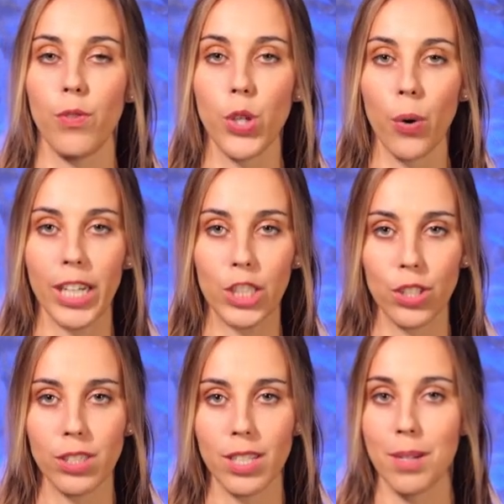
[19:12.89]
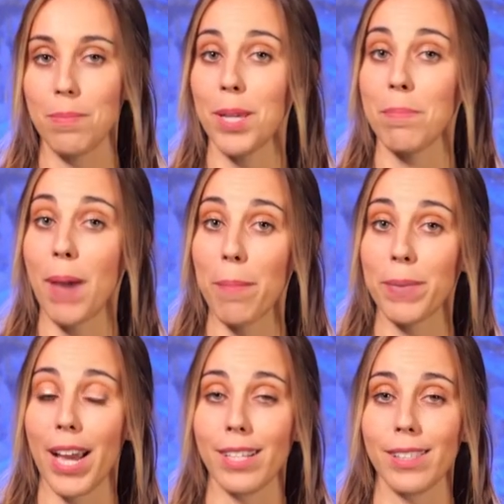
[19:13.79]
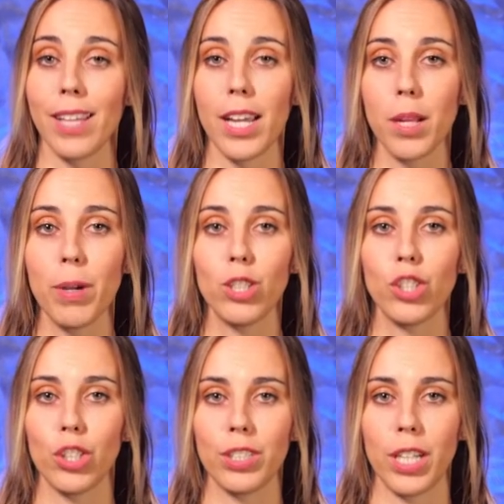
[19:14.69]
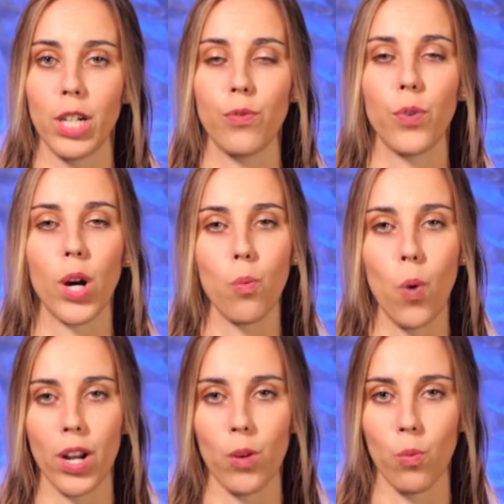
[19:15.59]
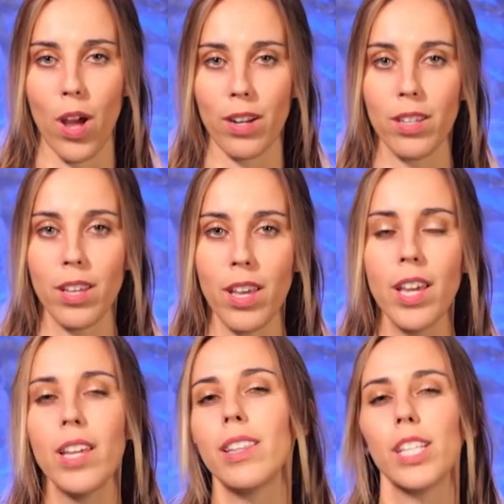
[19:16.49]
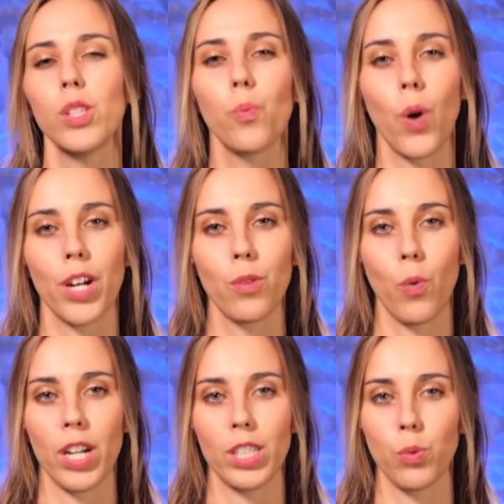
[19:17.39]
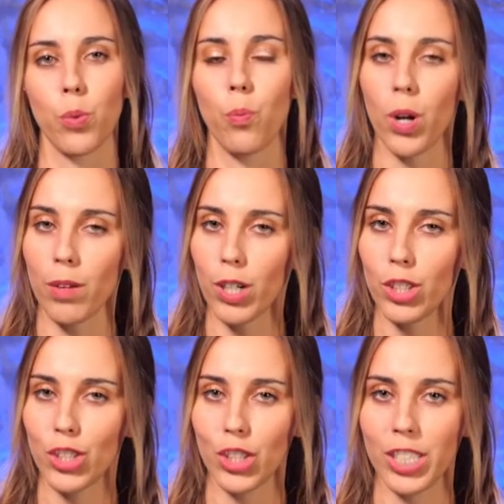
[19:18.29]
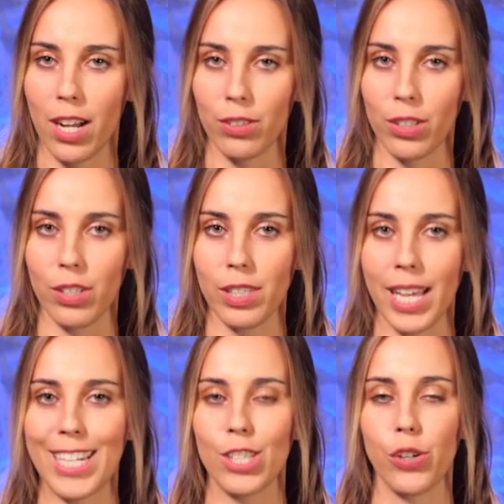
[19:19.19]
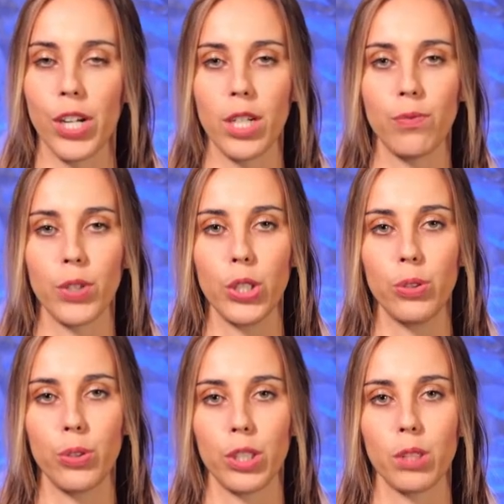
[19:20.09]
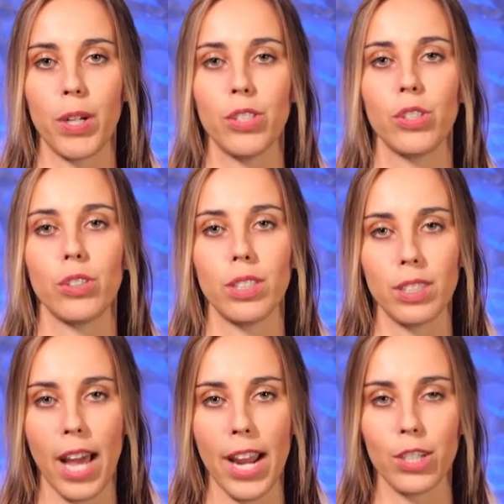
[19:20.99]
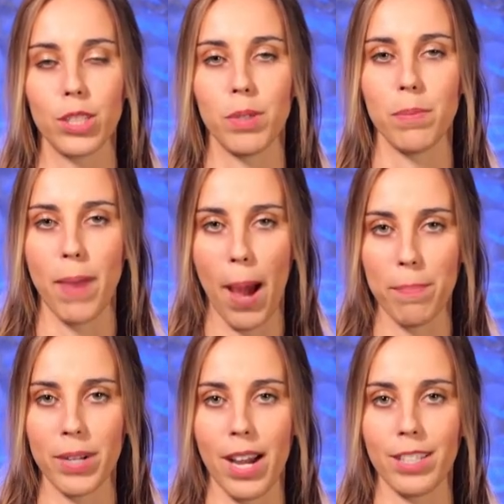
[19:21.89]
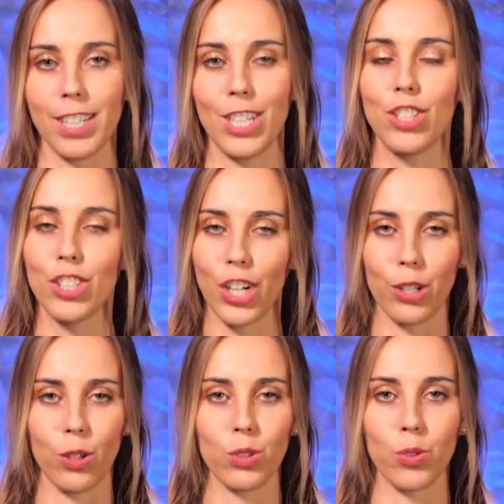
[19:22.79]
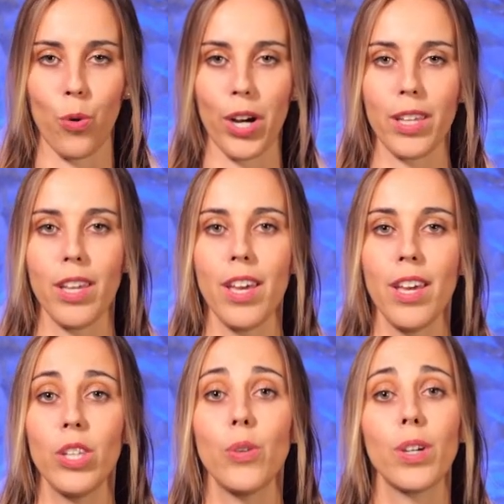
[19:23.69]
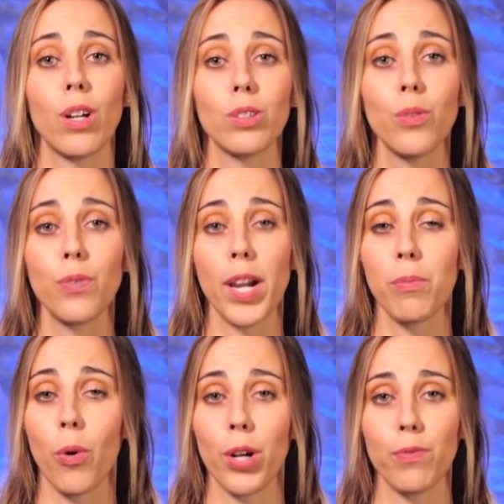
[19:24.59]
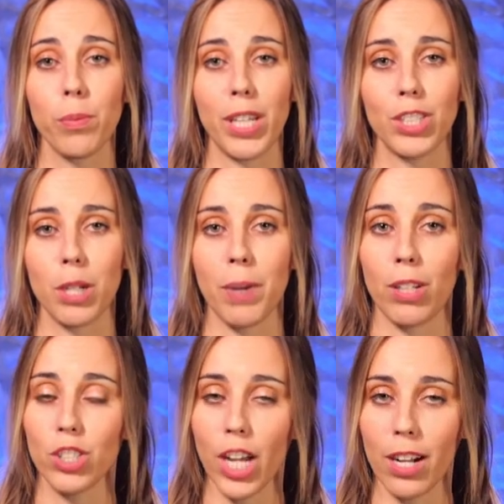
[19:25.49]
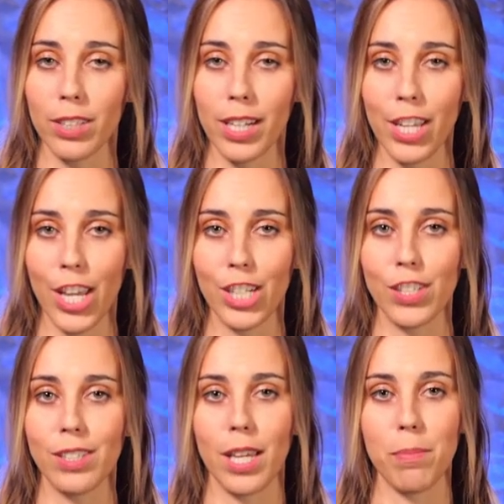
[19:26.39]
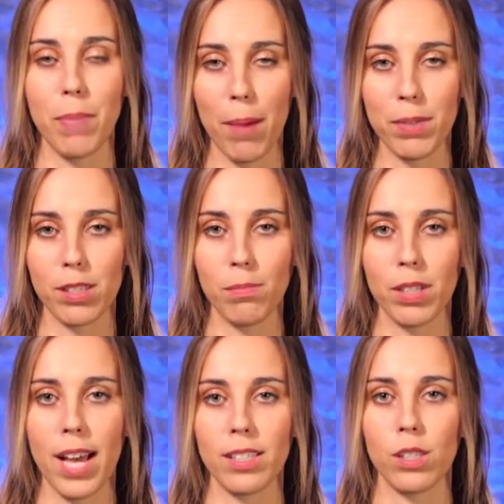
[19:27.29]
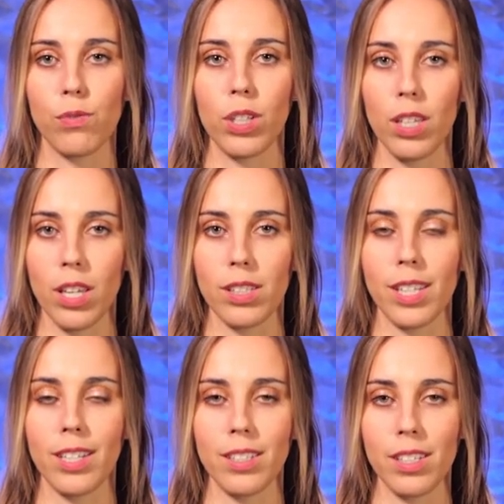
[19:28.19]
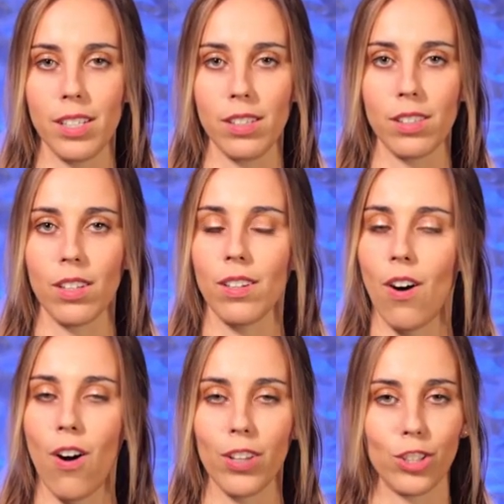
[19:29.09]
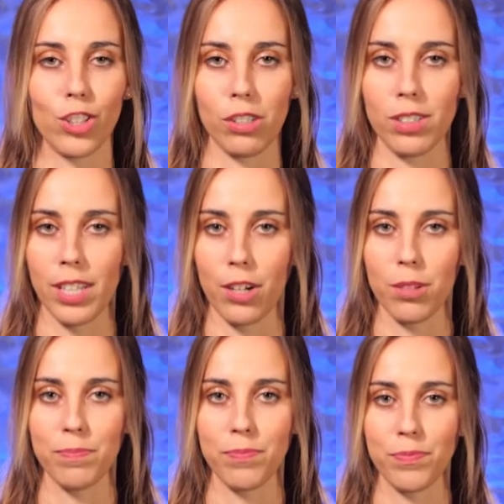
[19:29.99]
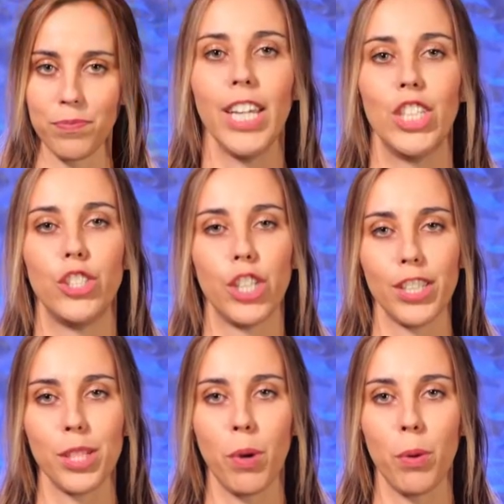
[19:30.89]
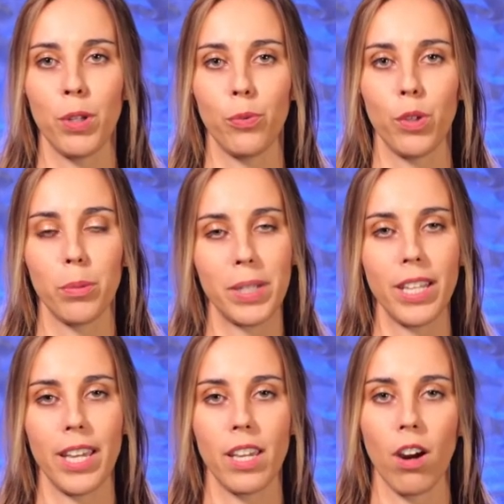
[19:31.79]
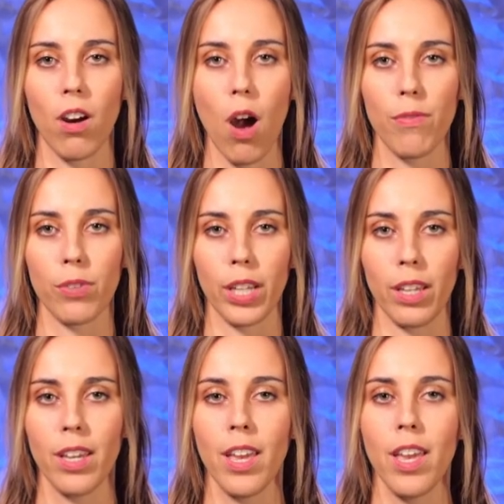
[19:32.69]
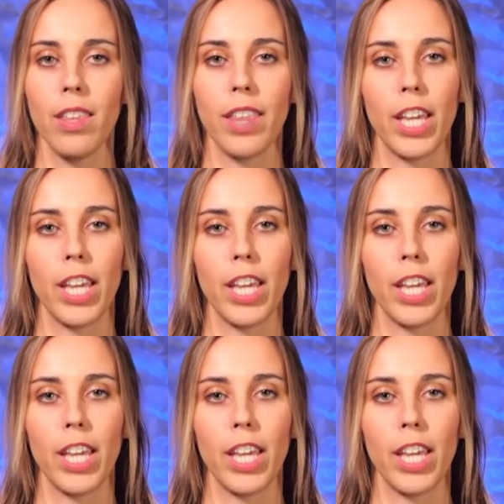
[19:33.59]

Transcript: If you are interested in being baptized, sign up on Church Center for a one on one. This one on one is with one of our church elders and is created for you to express your desire to be baptized and share your story. You can also find more information about child dedications and baptism classes for kids and teens, all on Church Center. In just a moment, we'll be taking our offering.